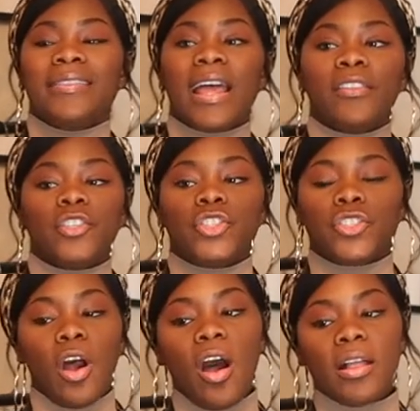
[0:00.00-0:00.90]
Now the
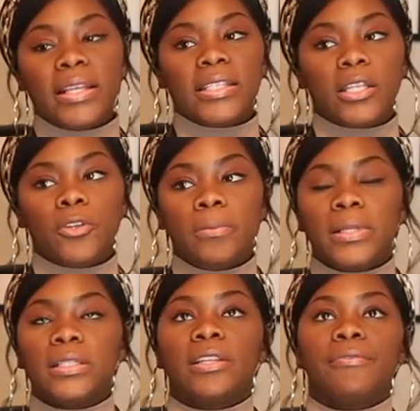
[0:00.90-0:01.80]
shawl is a little
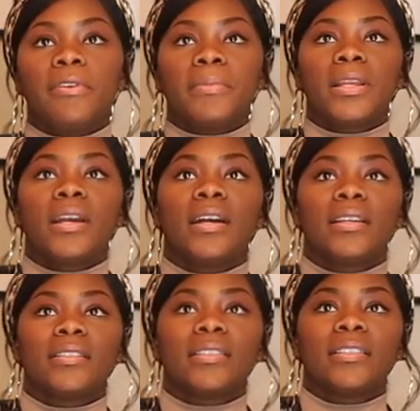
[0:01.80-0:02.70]
bit different
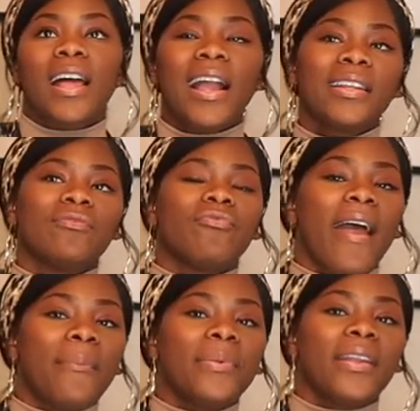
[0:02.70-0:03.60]
because I could
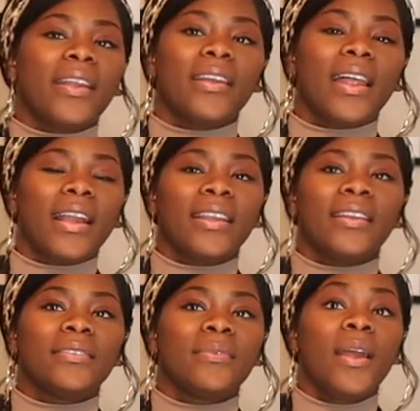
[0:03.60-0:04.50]
wrap it, I
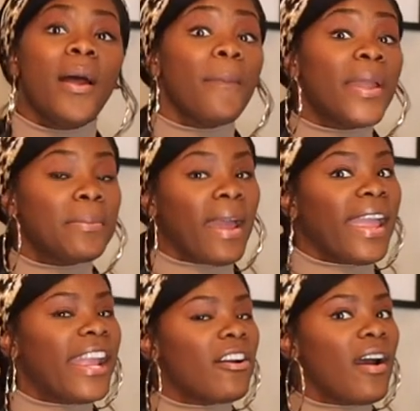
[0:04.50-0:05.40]
could pin my
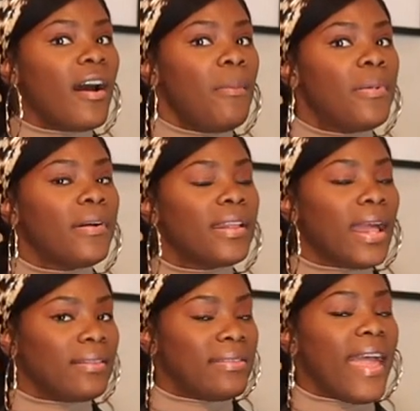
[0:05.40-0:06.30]
hair up.
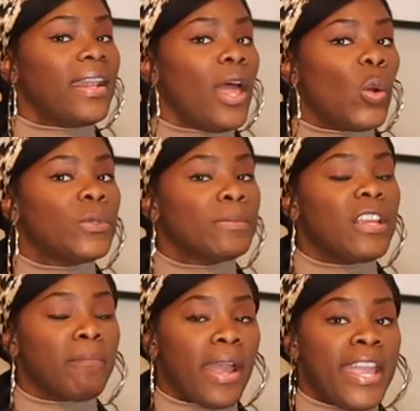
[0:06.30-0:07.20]
That helps me
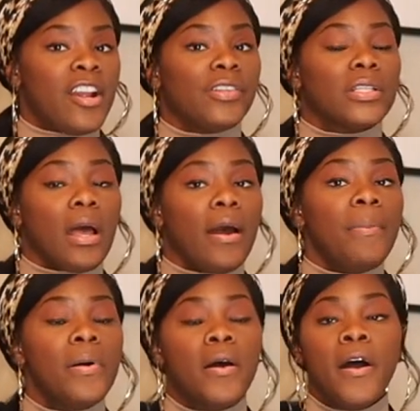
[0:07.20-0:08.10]
if my hair is
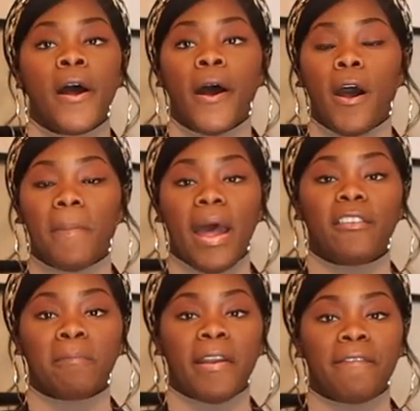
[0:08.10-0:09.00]
up um, out
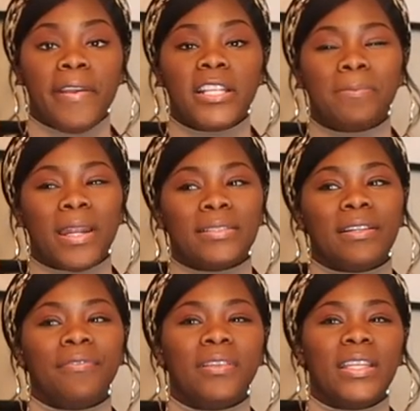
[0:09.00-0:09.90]
of my face, but I
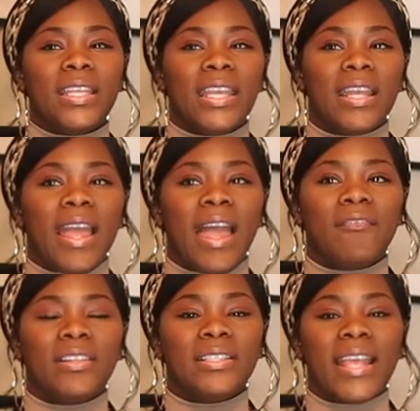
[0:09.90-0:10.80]
definitely can't have
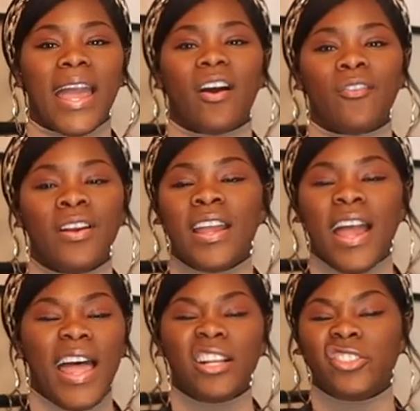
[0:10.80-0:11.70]
it down.
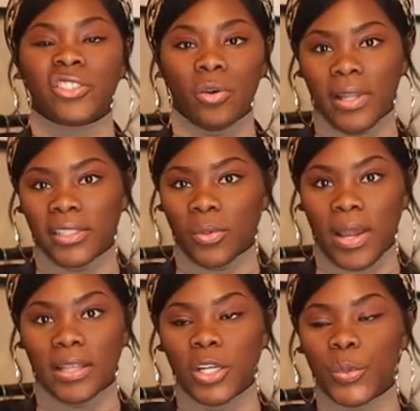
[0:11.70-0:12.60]
I actually don't like the way
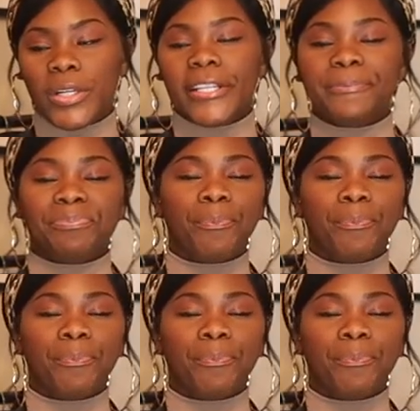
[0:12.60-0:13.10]
I look with it.